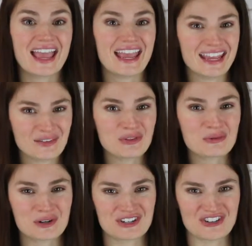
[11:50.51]
and the
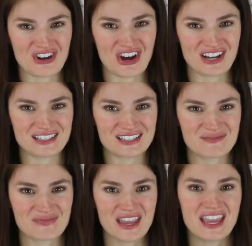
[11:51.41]
word not.
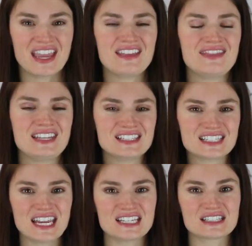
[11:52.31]
In this
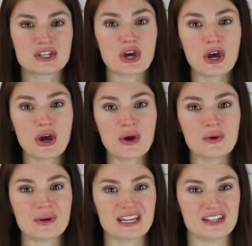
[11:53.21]
case, the
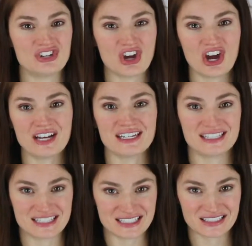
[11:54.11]
O in not
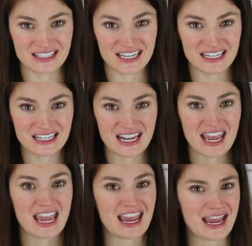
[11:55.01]
is deleted
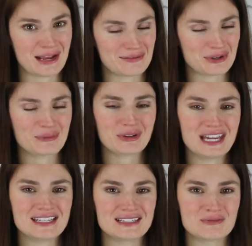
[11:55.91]
and
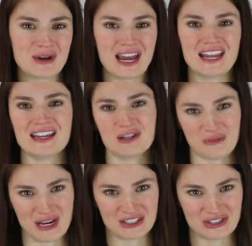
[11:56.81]
replaced by an
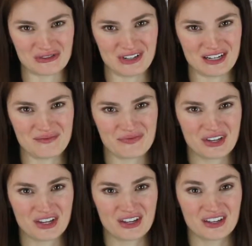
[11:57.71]
apostrophe.
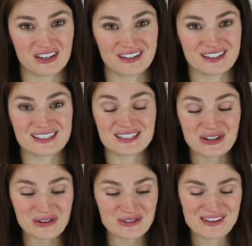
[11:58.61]

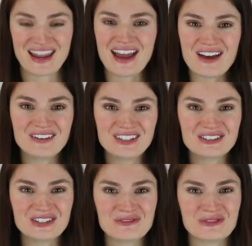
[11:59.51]
So now you
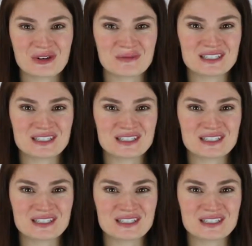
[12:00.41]
can form